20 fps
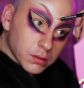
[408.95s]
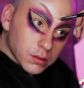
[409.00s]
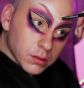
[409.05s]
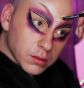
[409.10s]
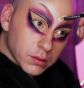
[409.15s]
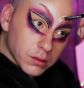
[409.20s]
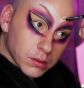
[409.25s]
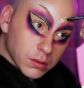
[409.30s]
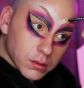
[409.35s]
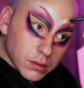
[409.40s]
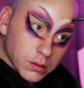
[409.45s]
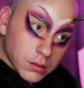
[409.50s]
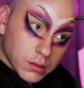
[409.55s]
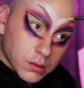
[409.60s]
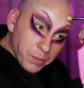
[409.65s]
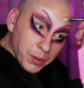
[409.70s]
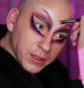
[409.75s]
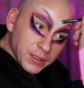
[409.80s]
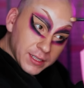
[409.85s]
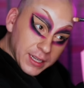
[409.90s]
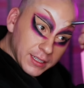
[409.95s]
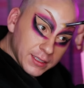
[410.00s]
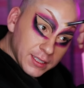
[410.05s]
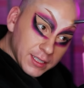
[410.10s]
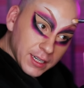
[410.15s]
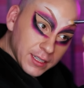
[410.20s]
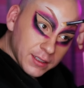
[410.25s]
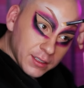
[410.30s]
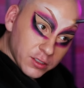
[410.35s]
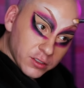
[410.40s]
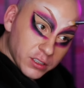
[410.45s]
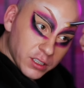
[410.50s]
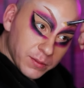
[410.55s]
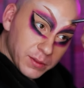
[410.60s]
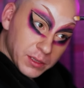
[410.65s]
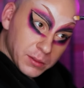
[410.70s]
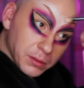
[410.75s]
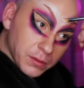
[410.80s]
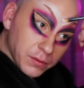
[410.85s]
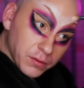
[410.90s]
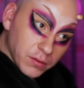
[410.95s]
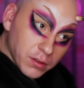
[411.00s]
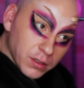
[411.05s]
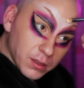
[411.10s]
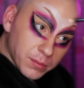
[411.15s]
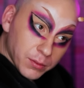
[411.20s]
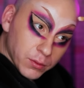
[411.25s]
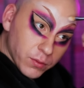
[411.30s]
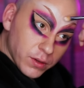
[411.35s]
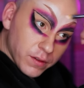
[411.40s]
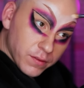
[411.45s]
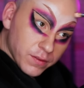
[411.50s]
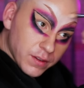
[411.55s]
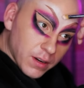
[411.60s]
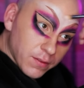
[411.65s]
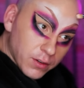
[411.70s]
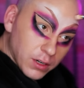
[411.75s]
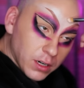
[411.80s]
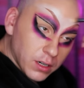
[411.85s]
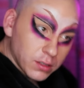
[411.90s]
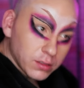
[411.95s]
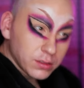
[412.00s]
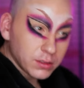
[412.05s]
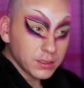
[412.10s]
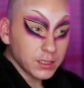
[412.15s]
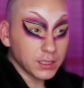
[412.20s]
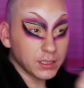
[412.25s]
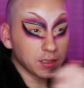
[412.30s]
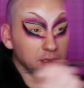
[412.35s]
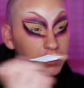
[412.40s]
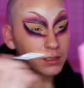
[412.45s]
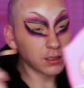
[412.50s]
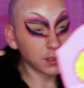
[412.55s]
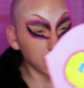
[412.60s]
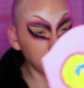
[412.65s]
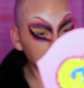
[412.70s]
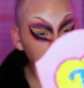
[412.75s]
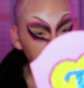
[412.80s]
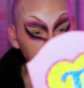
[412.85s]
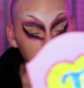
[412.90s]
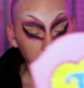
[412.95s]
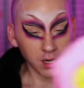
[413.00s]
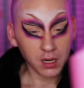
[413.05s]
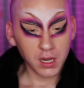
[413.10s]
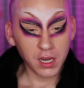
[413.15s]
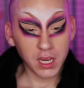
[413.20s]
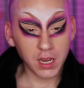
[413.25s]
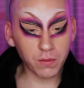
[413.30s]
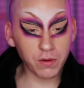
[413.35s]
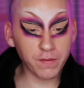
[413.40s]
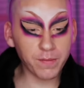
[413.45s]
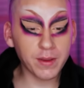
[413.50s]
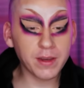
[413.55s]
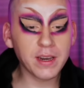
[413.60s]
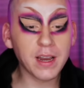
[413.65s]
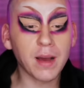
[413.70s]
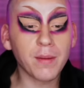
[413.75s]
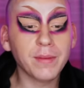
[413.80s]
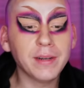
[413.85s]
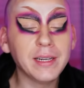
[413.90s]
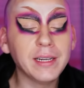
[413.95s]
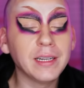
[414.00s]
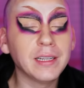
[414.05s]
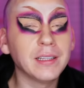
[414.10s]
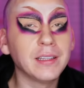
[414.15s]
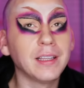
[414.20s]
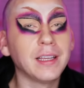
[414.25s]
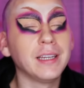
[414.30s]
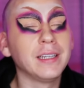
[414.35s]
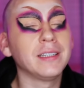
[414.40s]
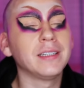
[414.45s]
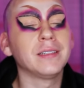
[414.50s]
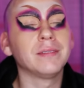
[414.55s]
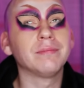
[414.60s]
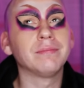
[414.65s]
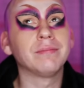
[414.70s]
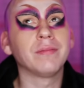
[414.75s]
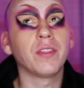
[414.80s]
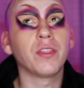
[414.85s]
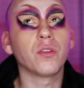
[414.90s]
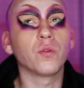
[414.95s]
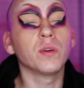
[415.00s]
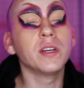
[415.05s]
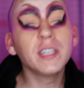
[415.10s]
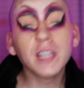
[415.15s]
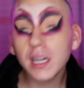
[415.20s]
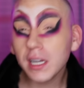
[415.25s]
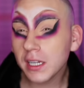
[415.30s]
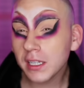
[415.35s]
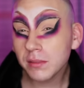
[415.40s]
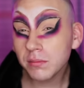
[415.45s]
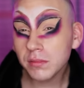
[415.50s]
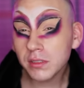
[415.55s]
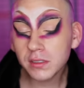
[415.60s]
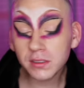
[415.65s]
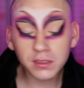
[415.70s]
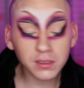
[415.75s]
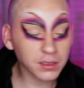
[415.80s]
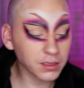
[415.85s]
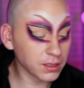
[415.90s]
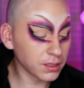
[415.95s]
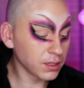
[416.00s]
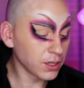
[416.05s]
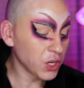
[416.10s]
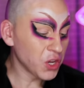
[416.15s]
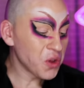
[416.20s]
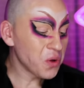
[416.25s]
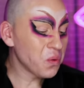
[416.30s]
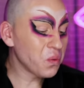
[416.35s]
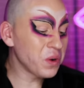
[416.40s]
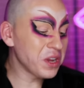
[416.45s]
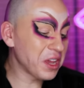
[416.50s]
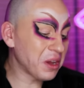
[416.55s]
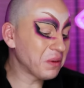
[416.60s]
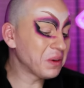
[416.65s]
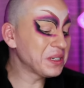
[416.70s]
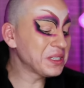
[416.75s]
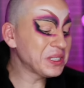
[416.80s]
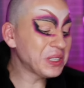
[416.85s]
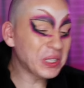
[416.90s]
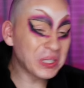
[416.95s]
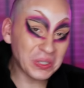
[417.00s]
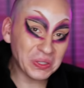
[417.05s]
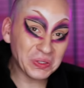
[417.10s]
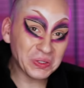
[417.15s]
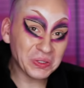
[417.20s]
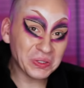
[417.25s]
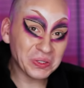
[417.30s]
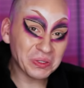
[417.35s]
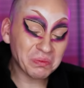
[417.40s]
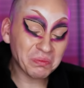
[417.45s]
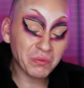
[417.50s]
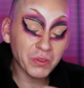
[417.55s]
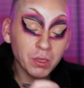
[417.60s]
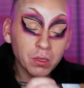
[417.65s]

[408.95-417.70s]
I'm excited. We've presented at the Streamys before, but we've never hosted. And we've been nominated like three times. We always lose.